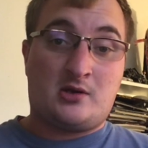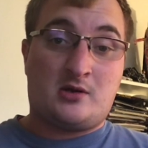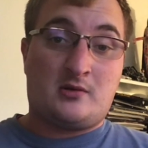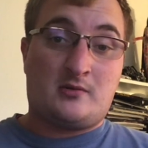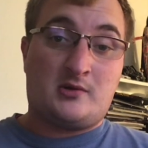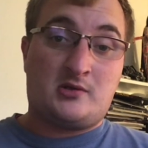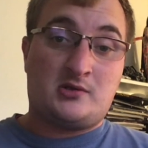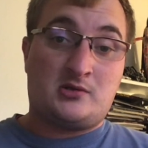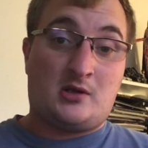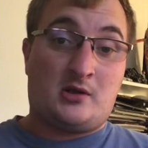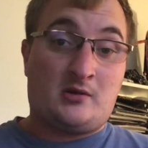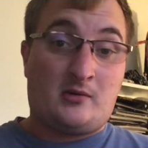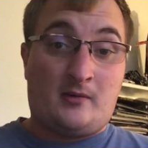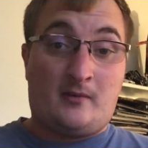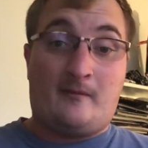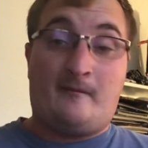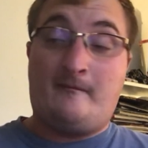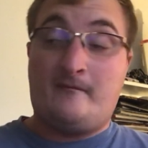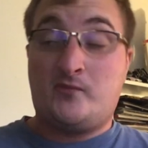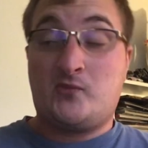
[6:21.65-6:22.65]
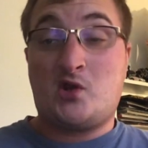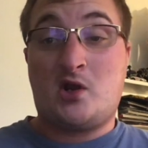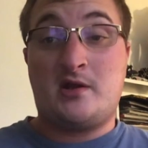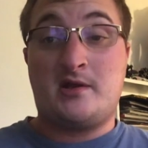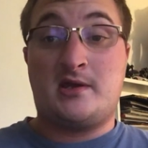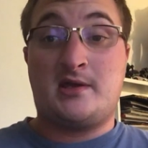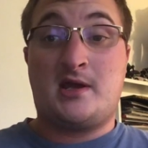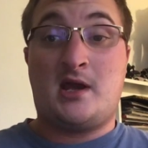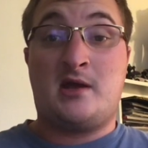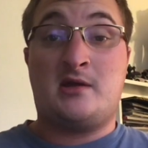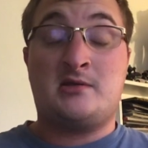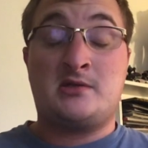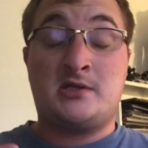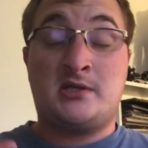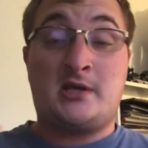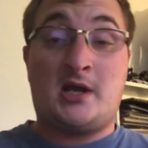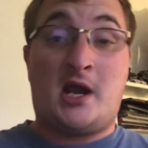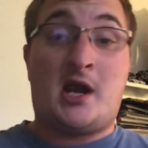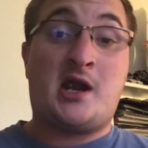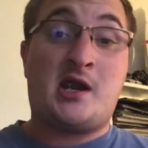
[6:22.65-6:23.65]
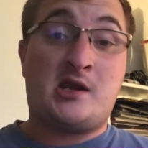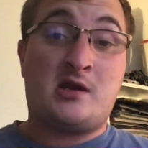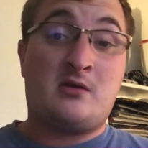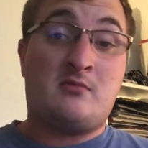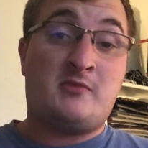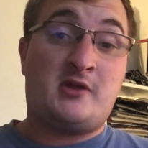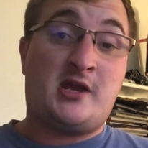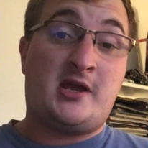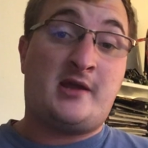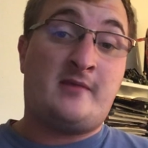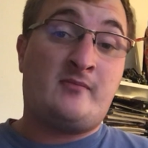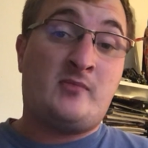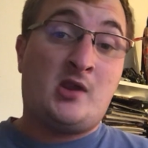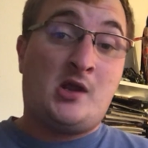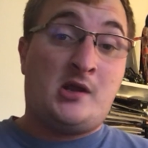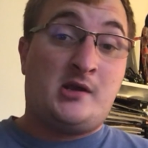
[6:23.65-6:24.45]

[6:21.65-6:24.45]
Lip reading: there's a Guardian Galaxy, Iron Man,